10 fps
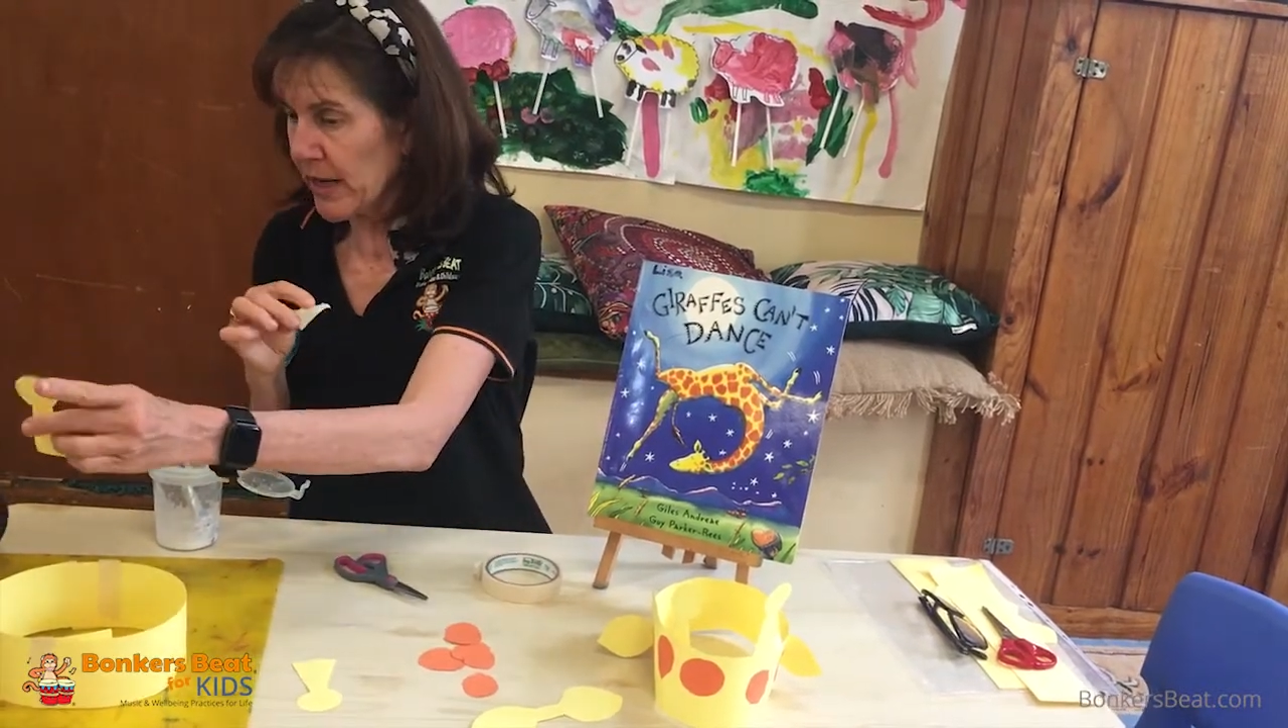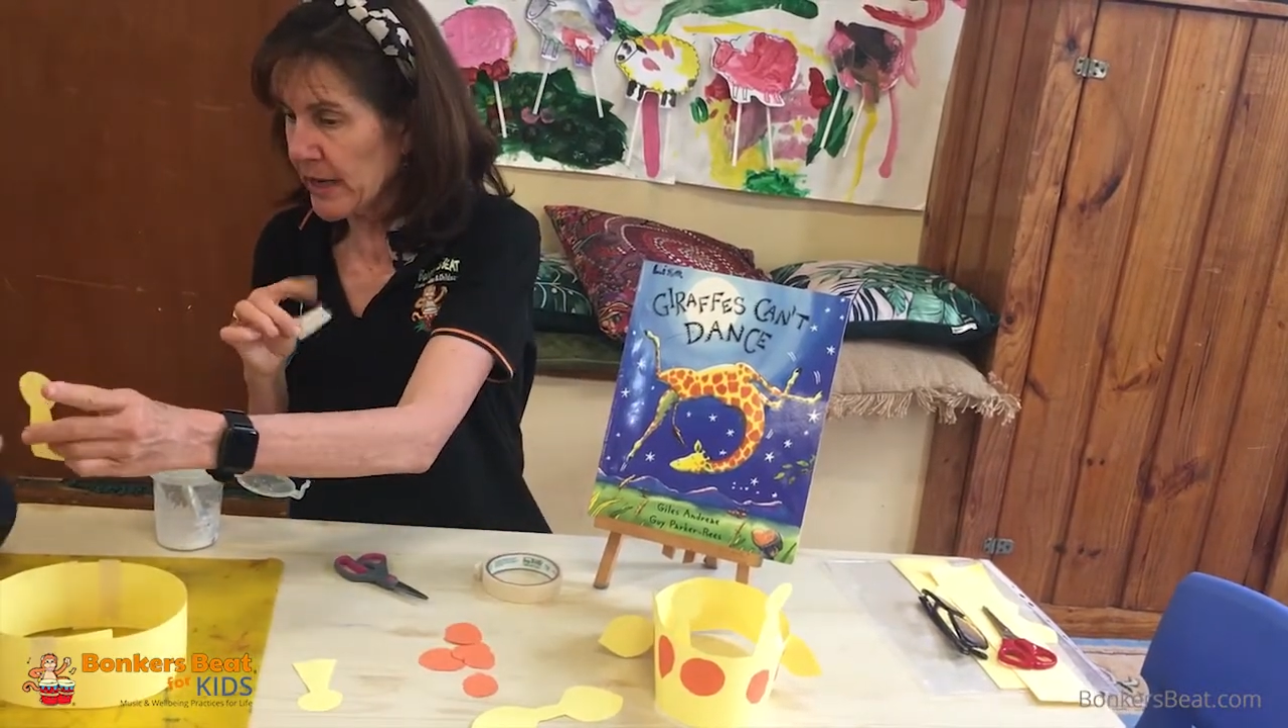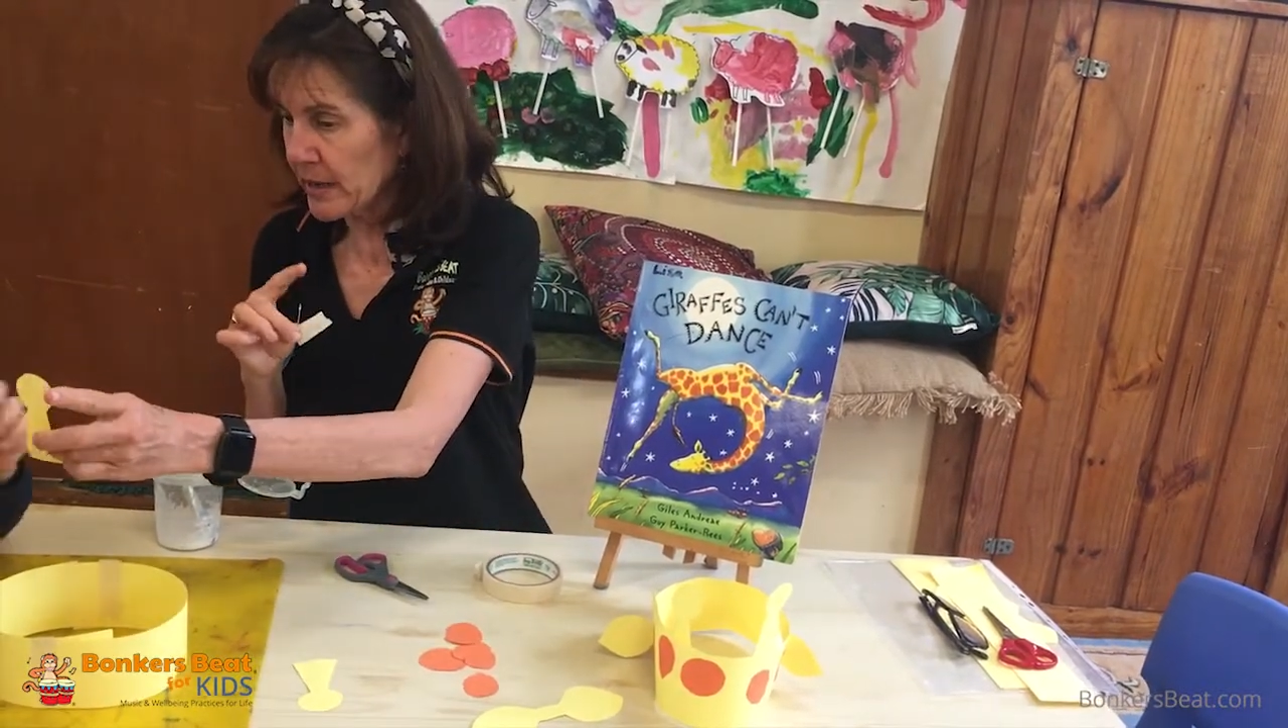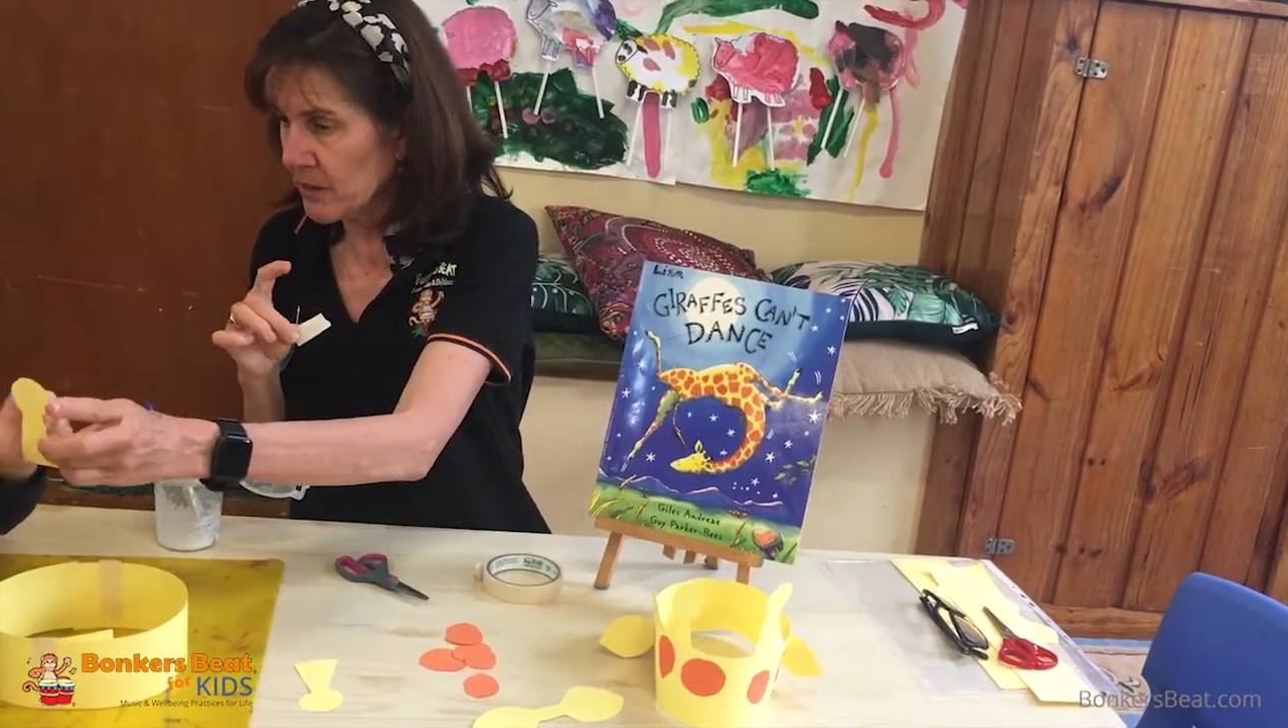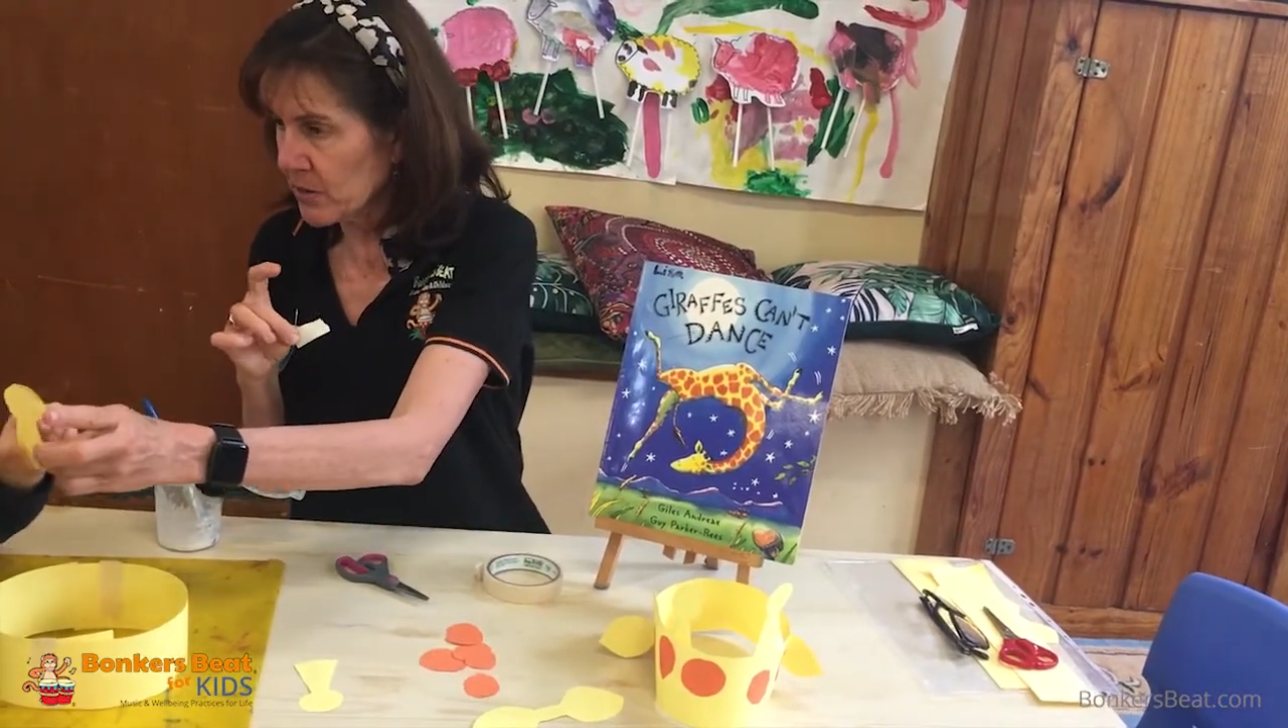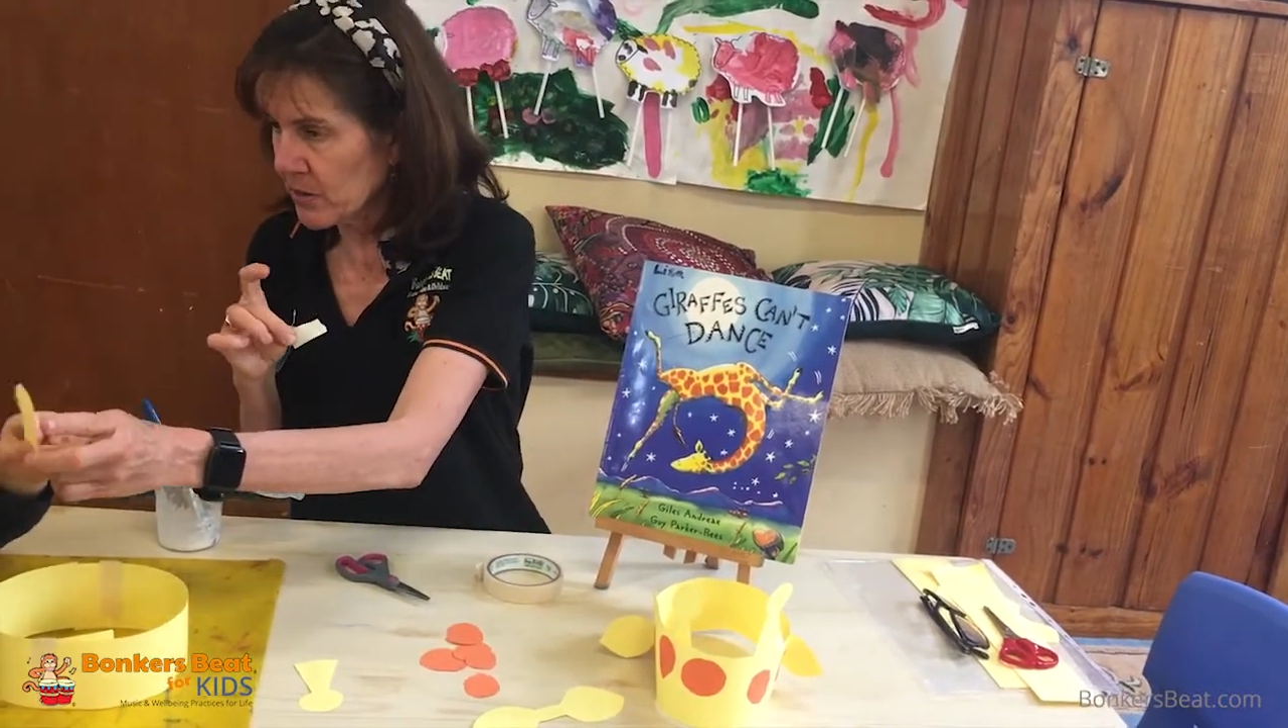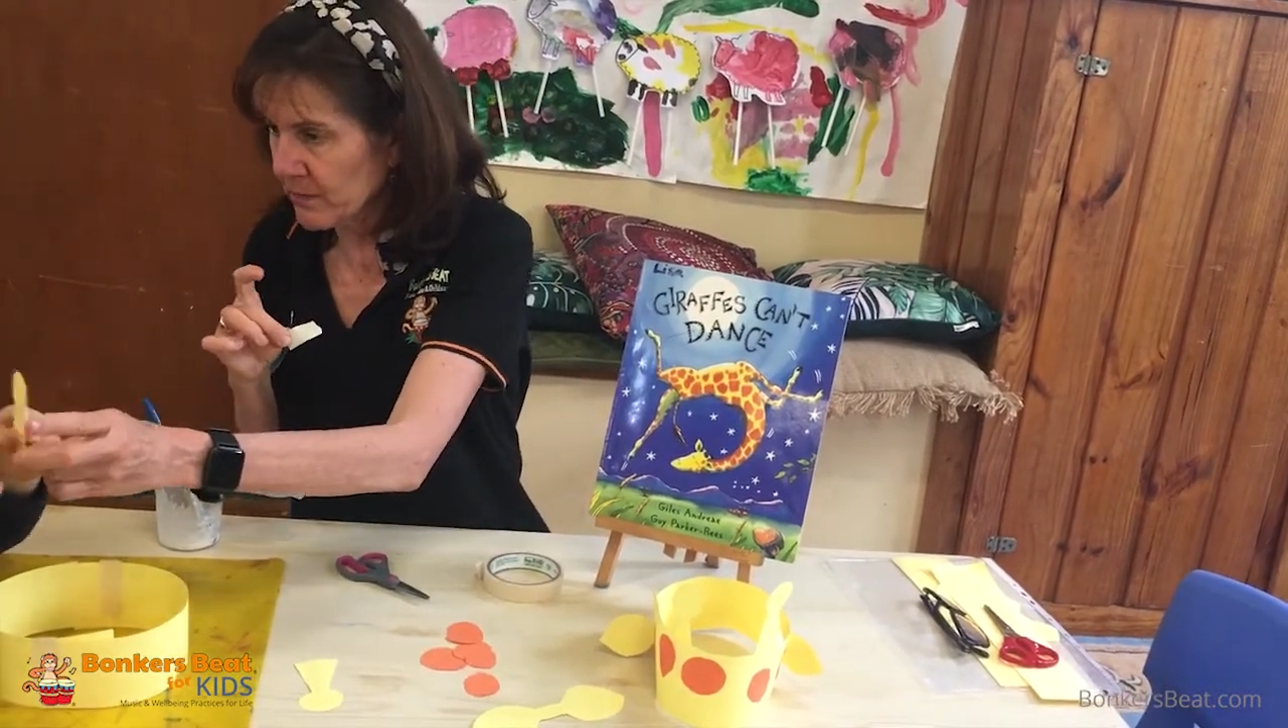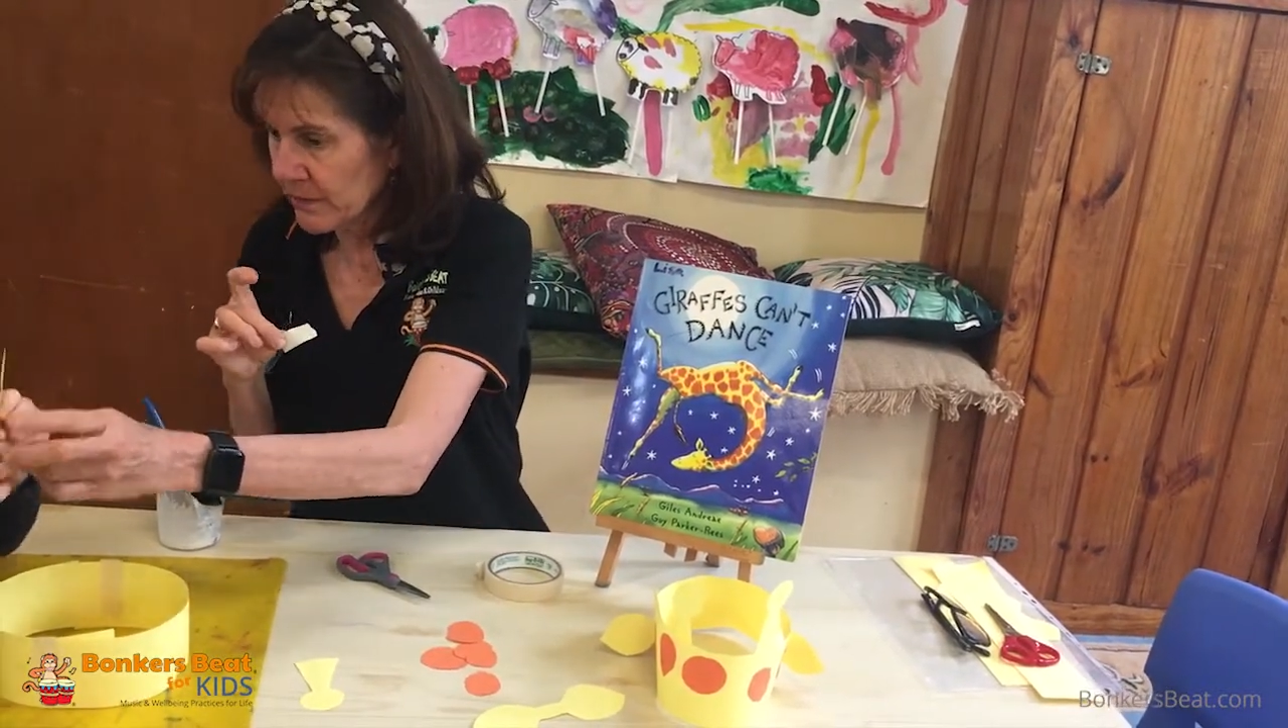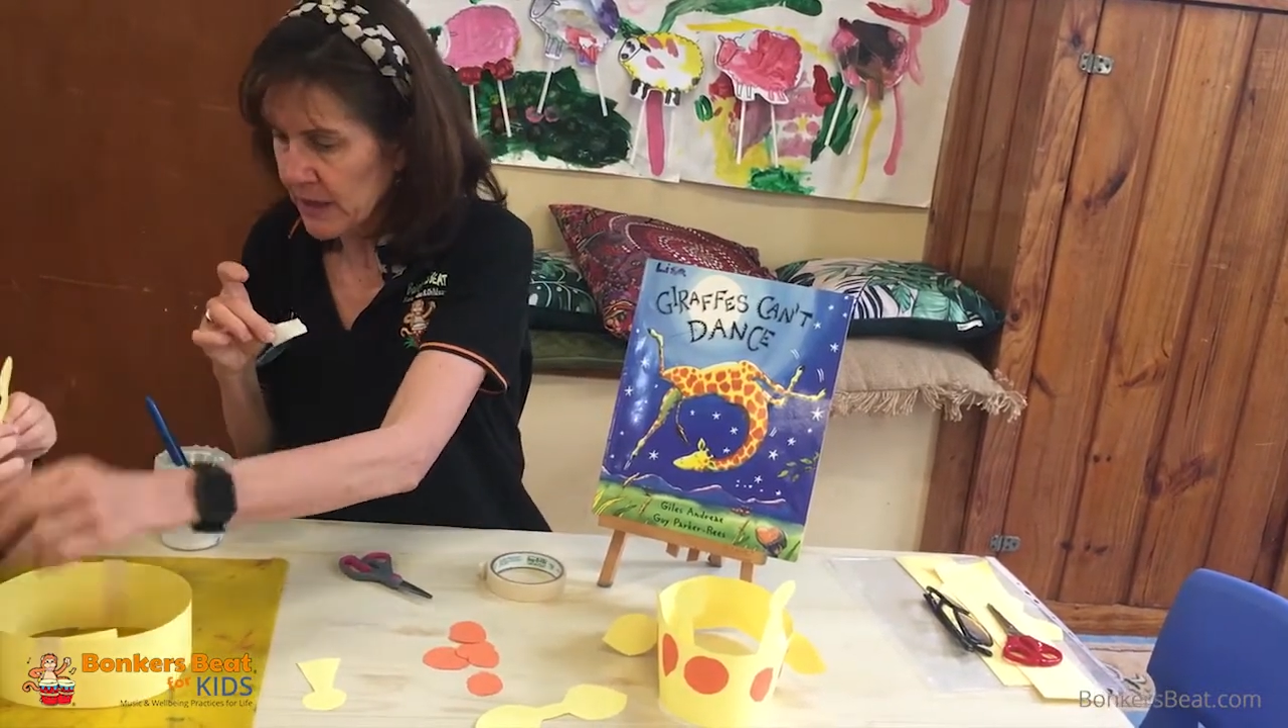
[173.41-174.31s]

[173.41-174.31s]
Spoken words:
antlers on?